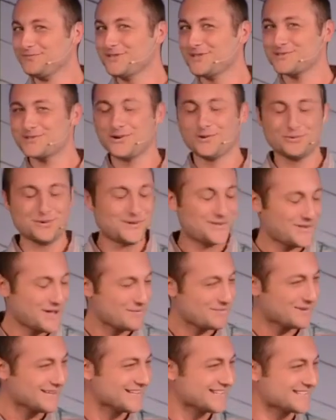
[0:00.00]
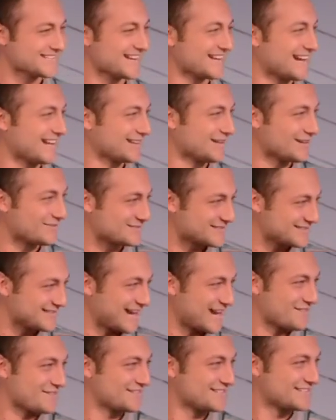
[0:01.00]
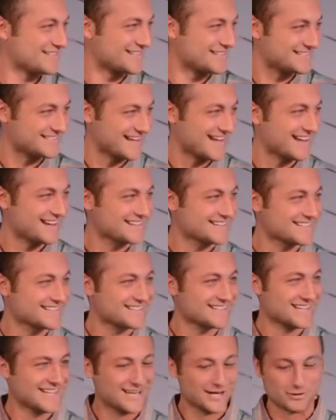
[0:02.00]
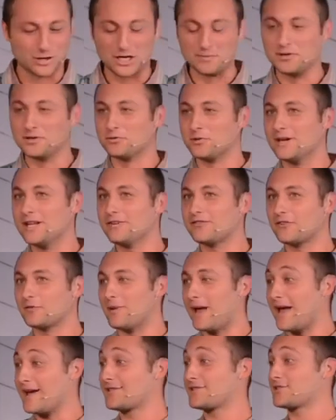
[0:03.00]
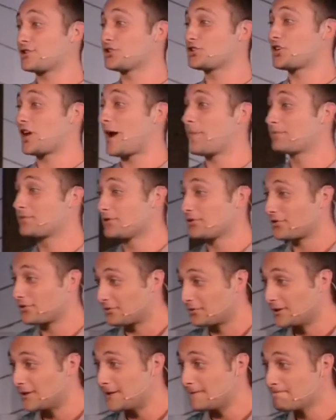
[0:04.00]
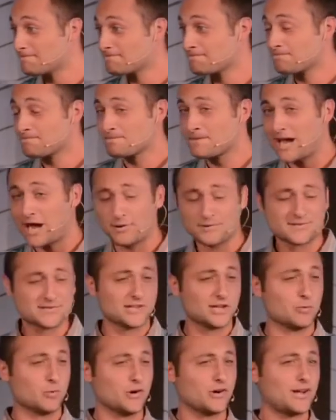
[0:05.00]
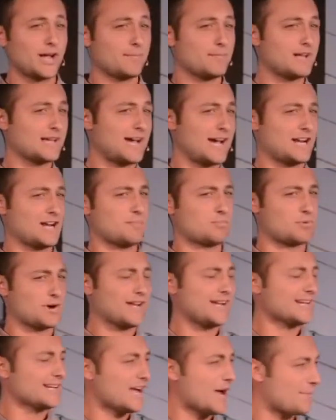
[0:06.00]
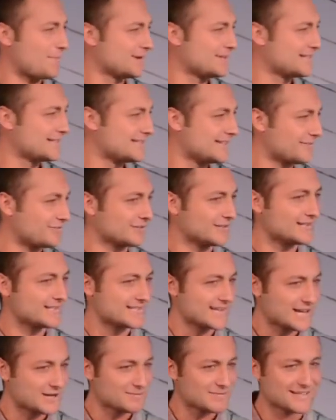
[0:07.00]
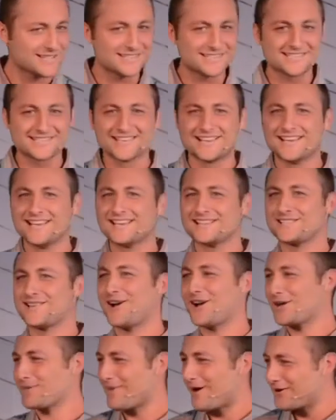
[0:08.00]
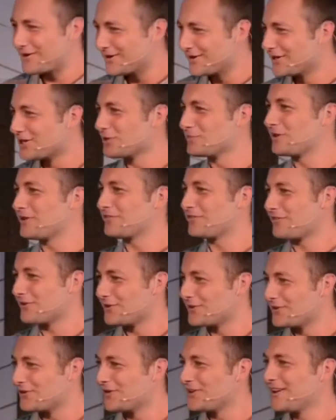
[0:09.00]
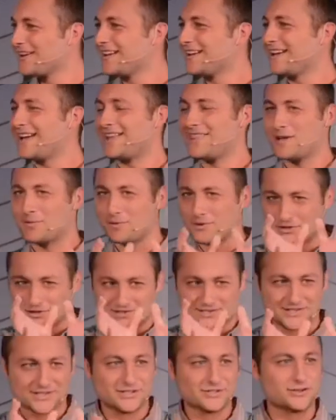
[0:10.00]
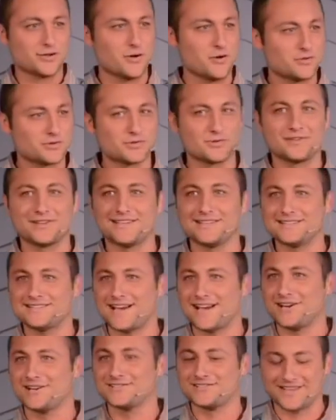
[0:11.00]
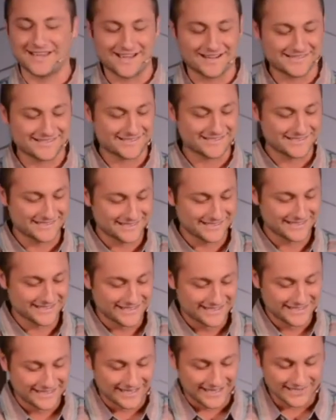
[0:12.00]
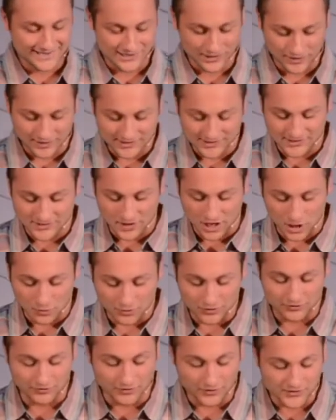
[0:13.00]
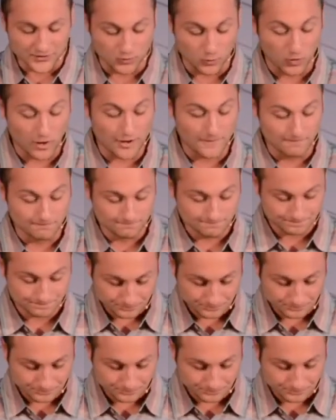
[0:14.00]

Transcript: So, with that being said, I'd love to dive into the text. We're going to be reading from Esther chapter 3. How it's going to work, I'm going to kind of break it up into different segments, talk about it a little bit further, and then we're just going to go through the entire text. And so let's start with verse 1.